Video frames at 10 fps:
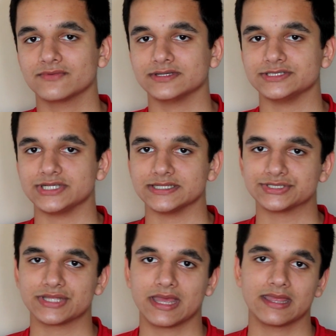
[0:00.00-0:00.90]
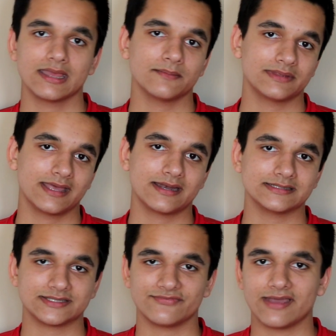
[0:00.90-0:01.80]
really change that, but that
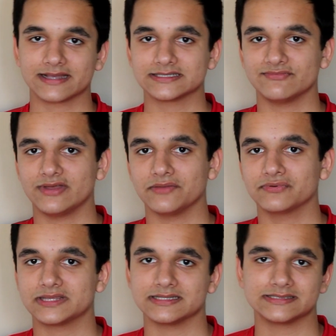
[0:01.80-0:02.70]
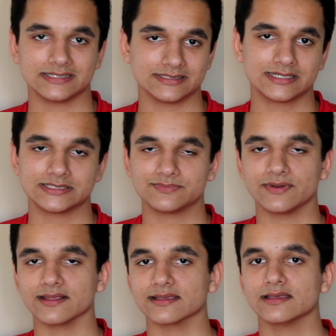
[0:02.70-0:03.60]
is a fact of life with this, and it does
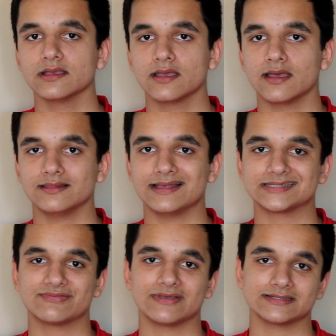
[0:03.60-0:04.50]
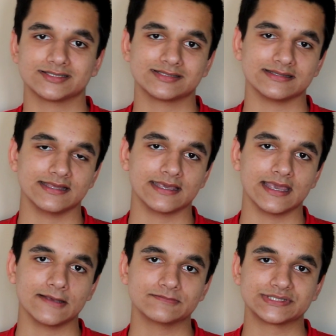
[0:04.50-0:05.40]
bring uh, less fans to the
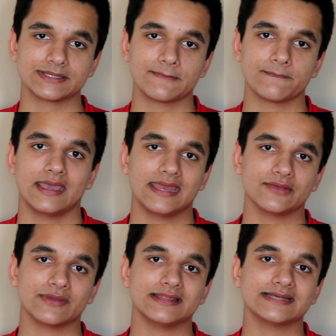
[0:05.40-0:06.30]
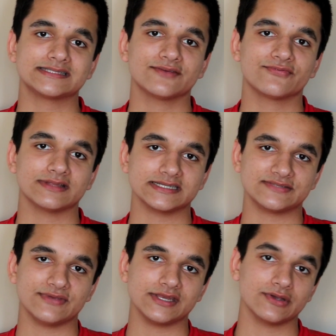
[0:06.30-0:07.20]
games. Anyway, that's it for this
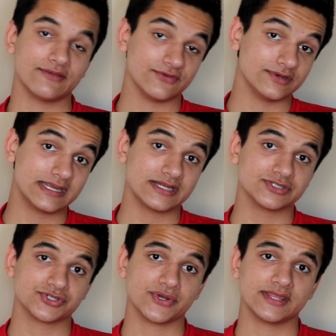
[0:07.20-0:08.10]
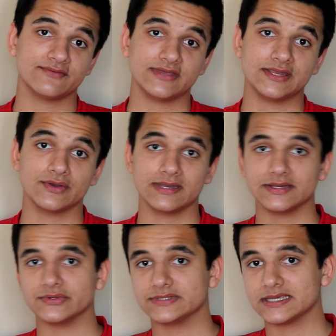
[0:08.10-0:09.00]
video. If you did enjoy the video and
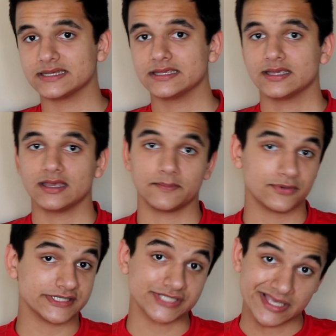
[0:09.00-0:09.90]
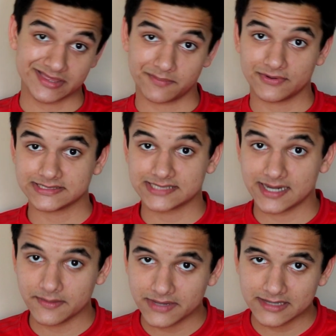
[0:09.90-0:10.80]
you did appreciate the points that
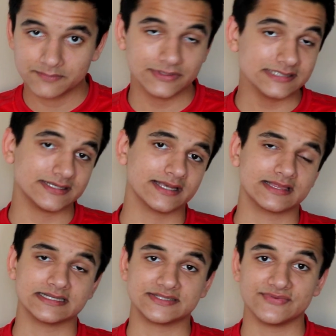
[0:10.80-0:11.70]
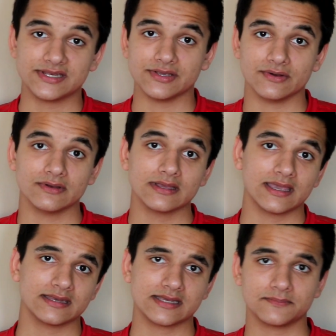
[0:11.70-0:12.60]
I made, please like this video
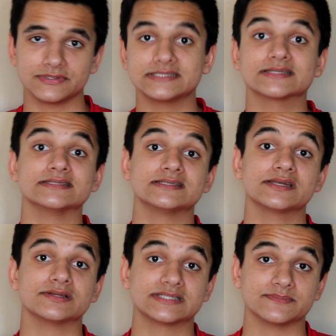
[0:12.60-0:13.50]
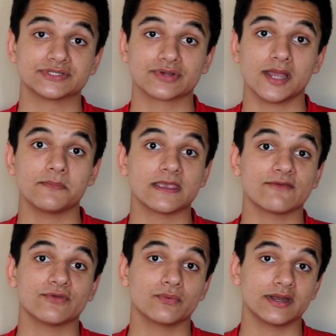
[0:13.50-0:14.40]
and uh, please consider subscribing
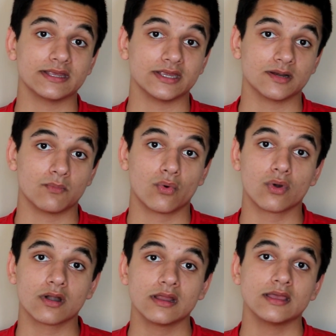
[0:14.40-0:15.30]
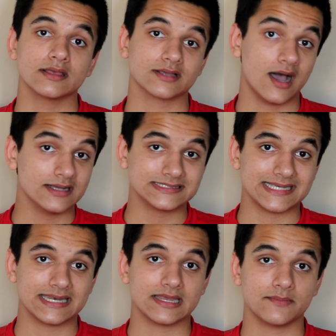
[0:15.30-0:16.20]
if you want to hear more
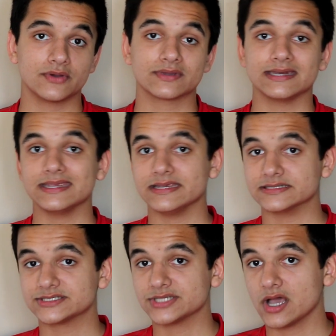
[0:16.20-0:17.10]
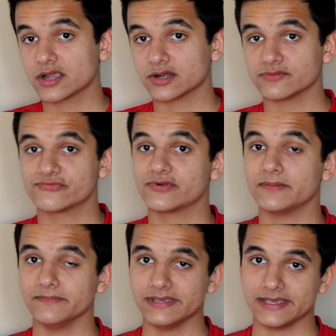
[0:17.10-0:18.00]
content about Canadian soccer
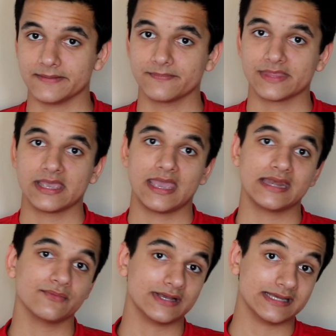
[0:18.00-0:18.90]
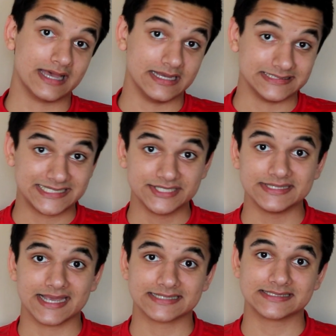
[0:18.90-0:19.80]
from me. Anyway, until
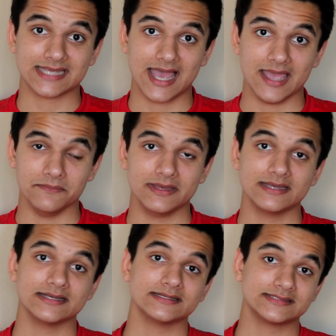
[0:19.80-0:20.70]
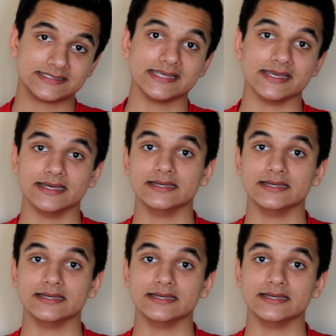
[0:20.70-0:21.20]
next time, see ya.